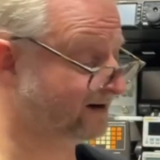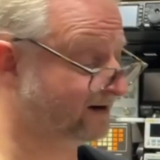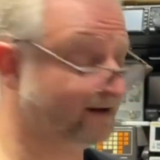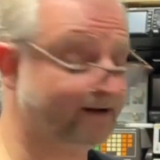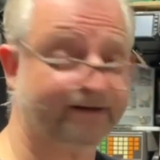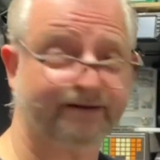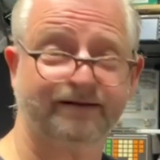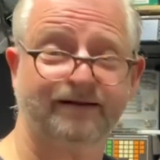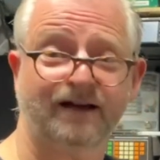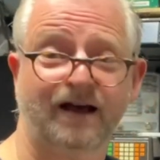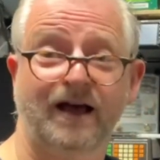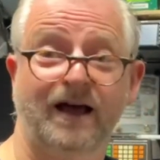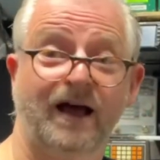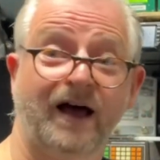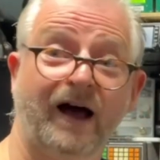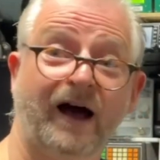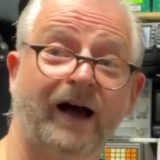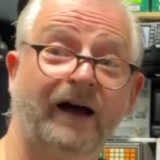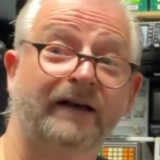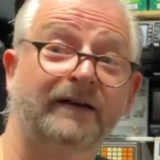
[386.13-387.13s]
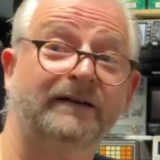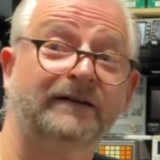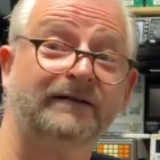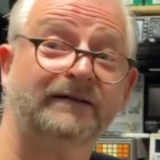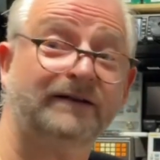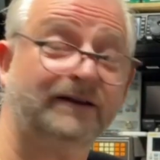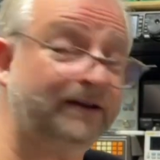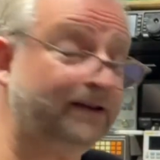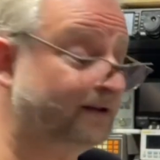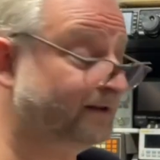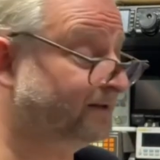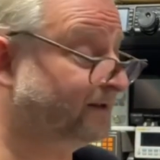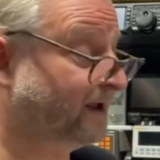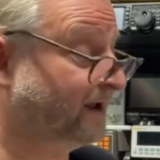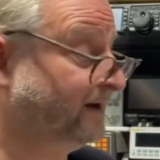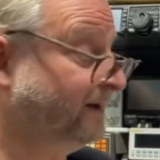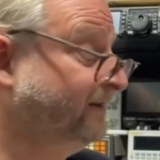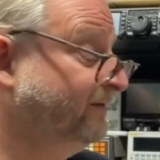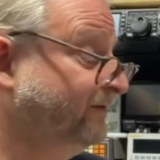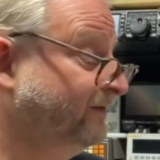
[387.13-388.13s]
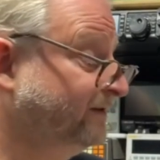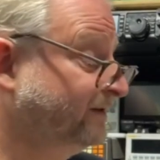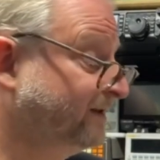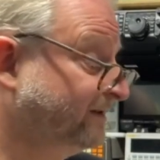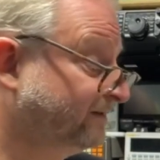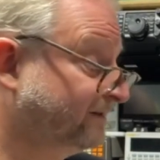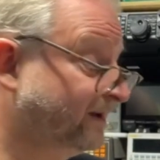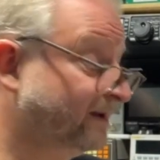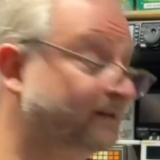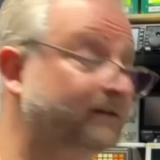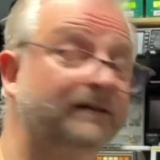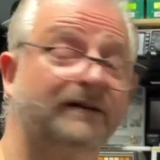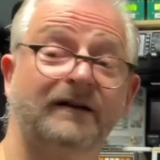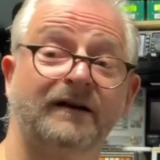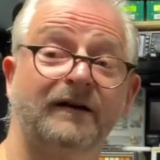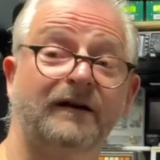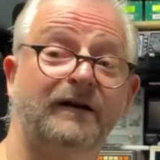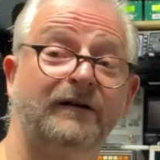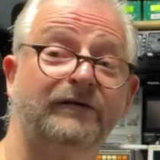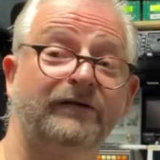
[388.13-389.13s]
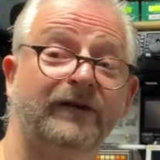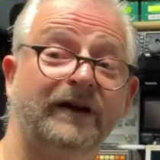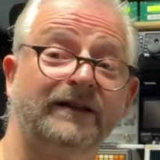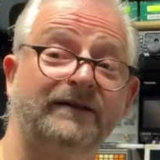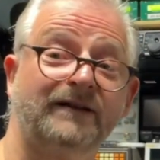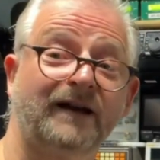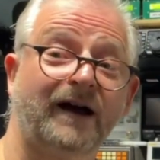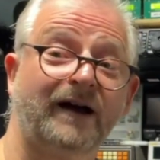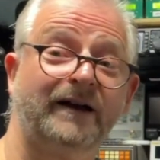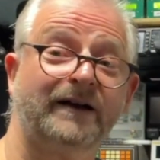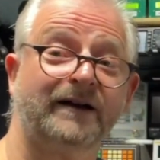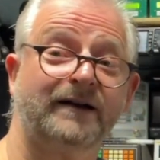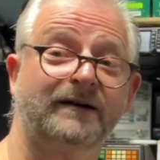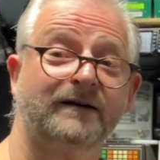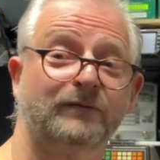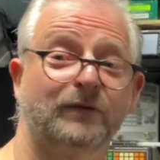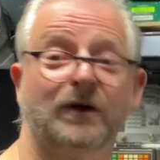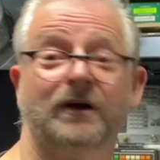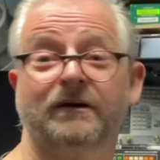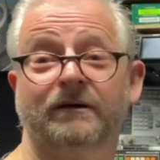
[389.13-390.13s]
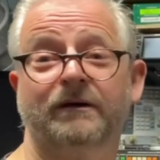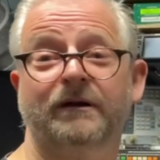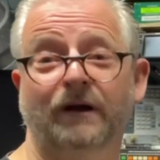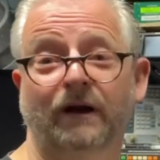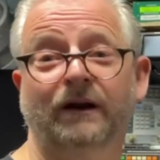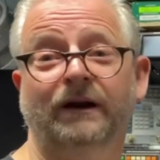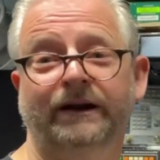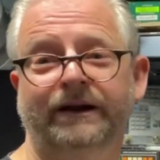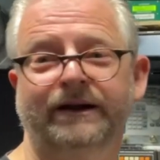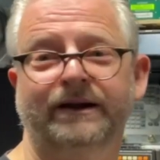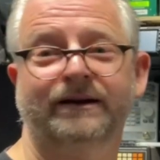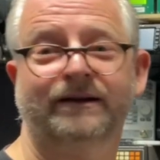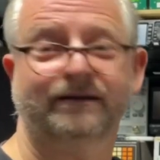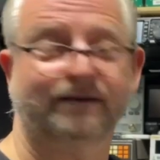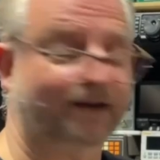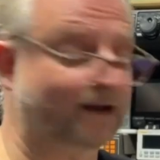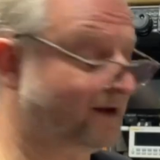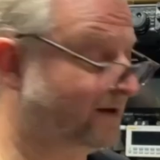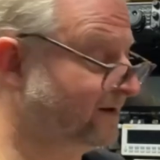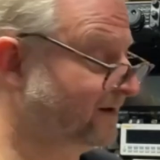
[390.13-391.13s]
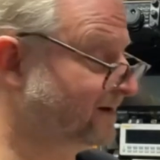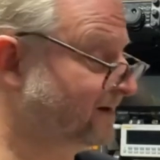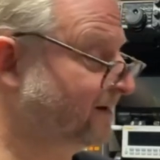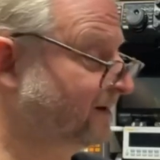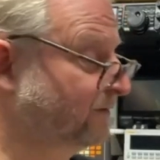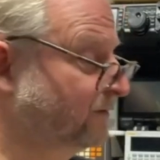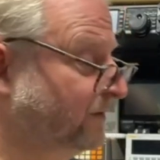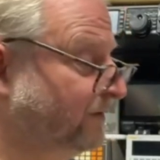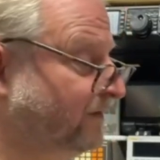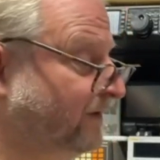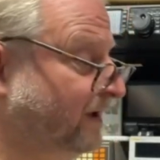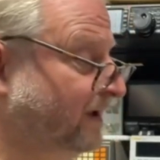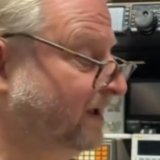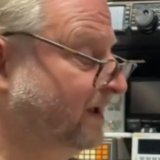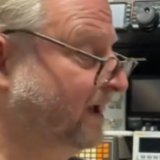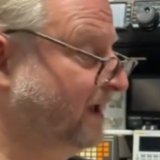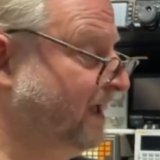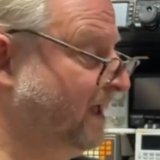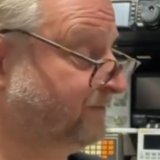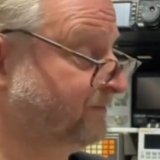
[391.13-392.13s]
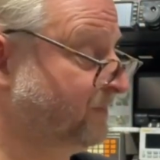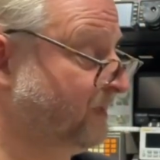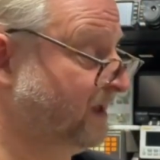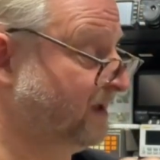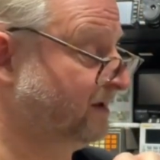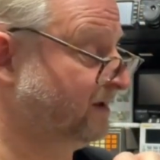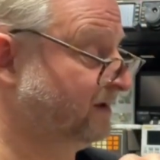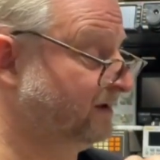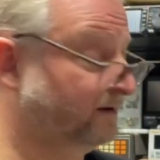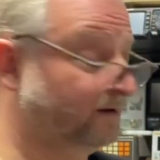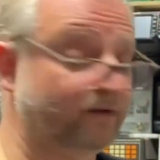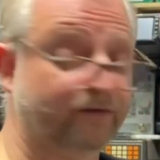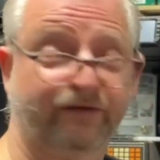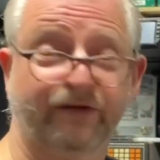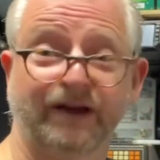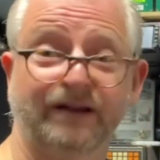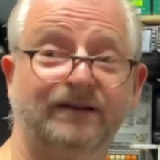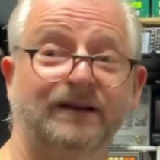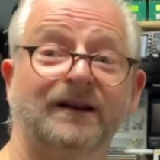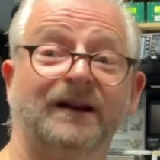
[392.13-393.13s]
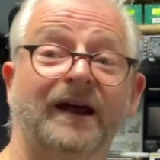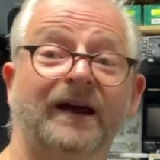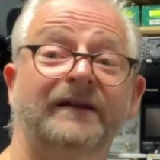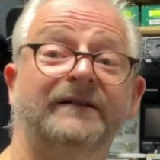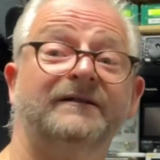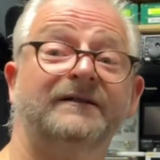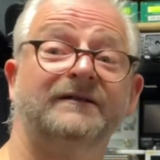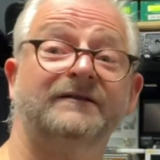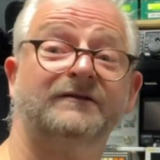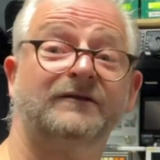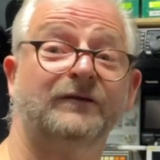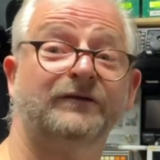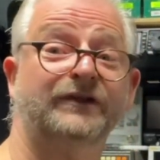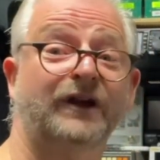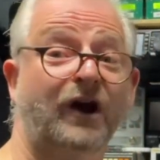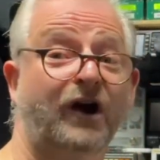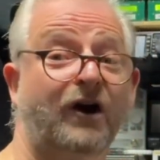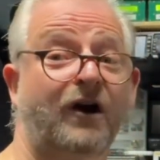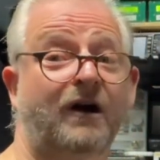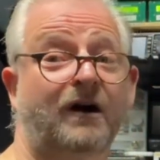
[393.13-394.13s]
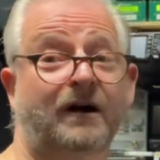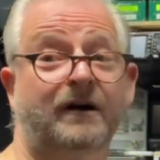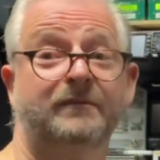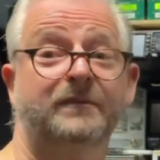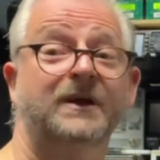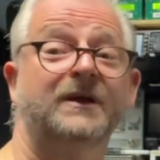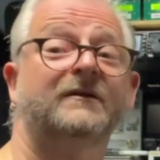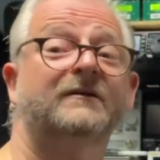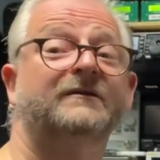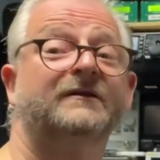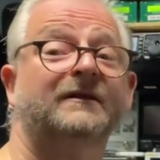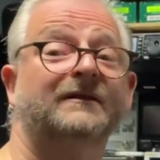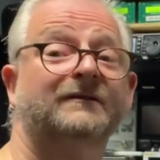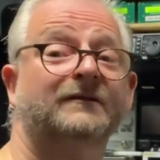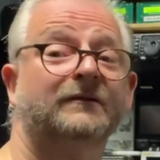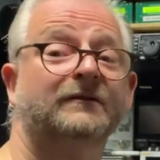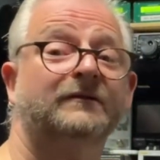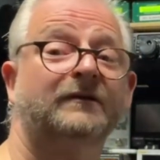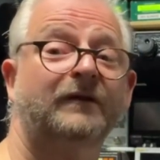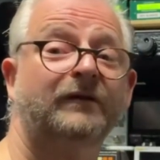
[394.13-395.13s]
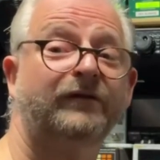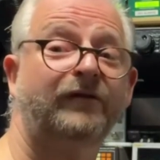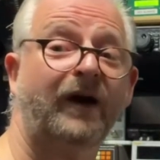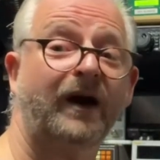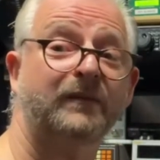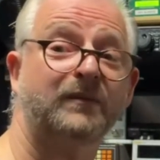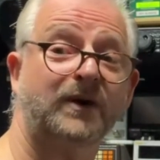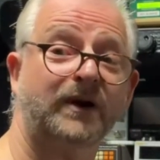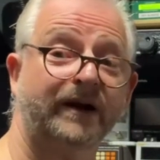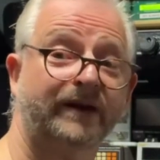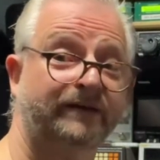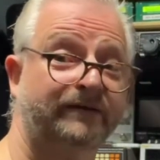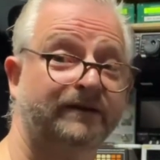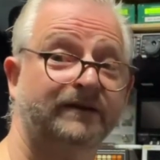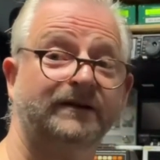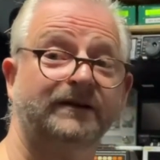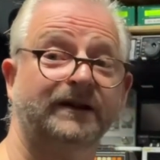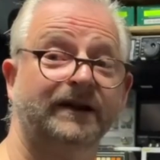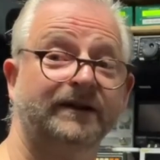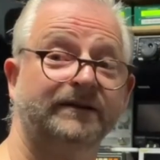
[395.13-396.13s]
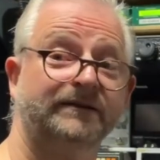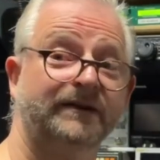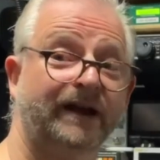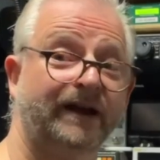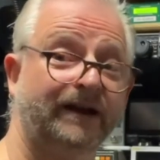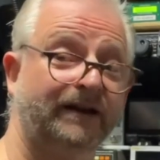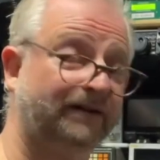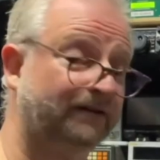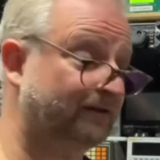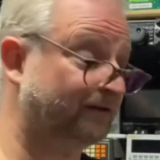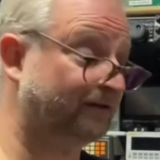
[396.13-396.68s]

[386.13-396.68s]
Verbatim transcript: leaks. I see it can even detect a flat tire, well, a leak in a tire, I would think. The ventilations of the car, because it's also vibration and